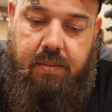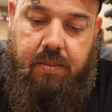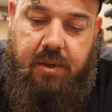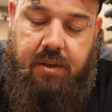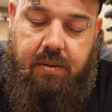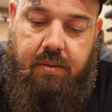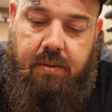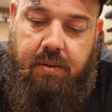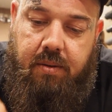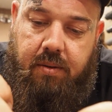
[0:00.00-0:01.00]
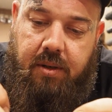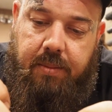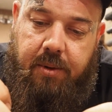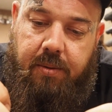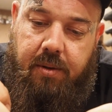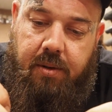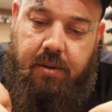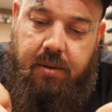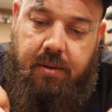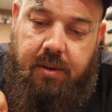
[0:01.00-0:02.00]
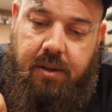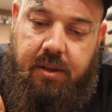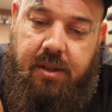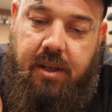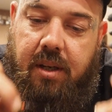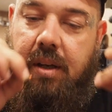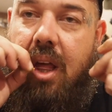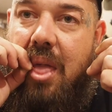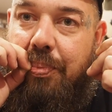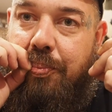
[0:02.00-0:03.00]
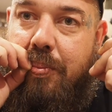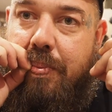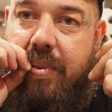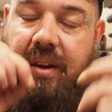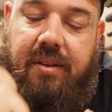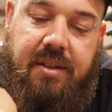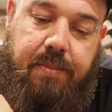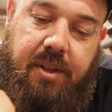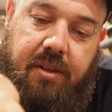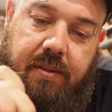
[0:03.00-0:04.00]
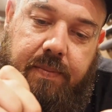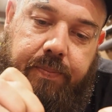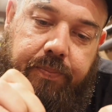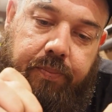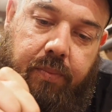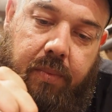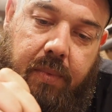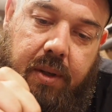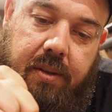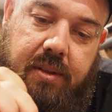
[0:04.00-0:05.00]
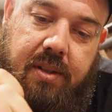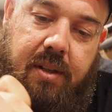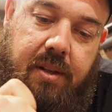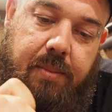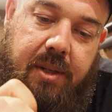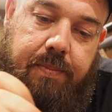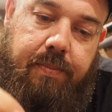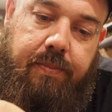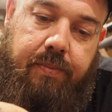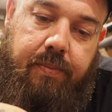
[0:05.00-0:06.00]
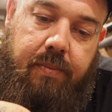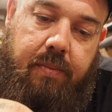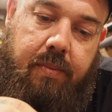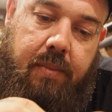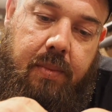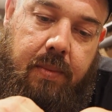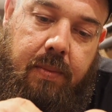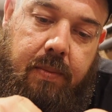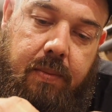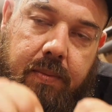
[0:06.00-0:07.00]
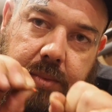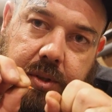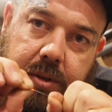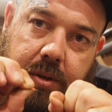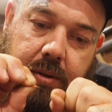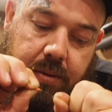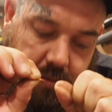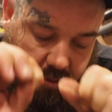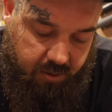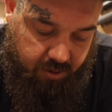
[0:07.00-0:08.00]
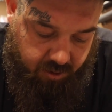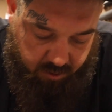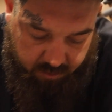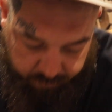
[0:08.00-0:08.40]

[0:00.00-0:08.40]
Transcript: Back through, grab hold of the hook and the tag. Spit. Slide them up, strong, good to go.